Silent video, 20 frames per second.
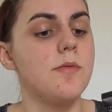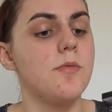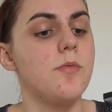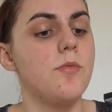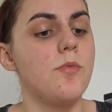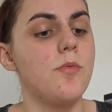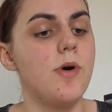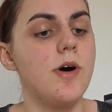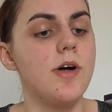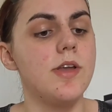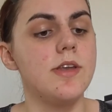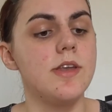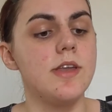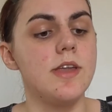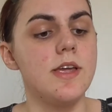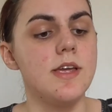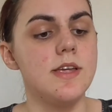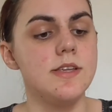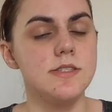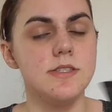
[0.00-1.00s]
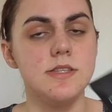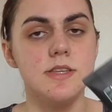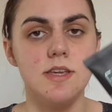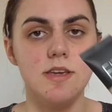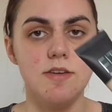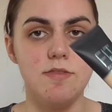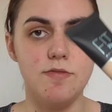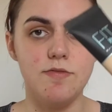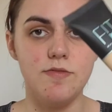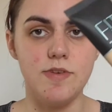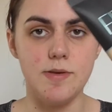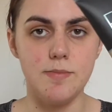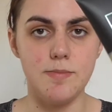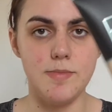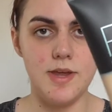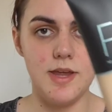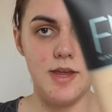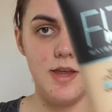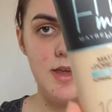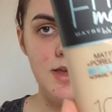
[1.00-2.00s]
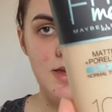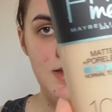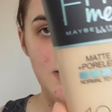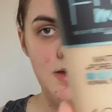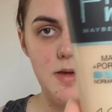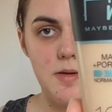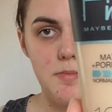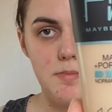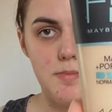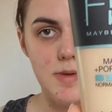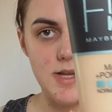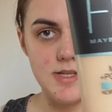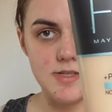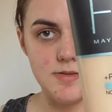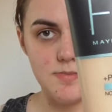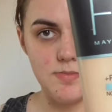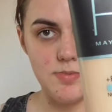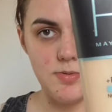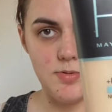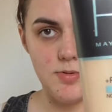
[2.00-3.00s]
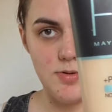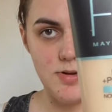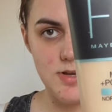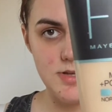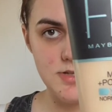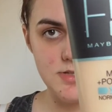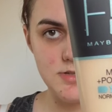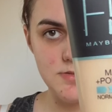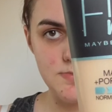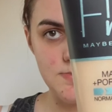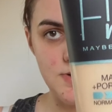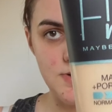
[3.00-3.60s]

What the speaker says: One is the Fit Me Matte and Poreless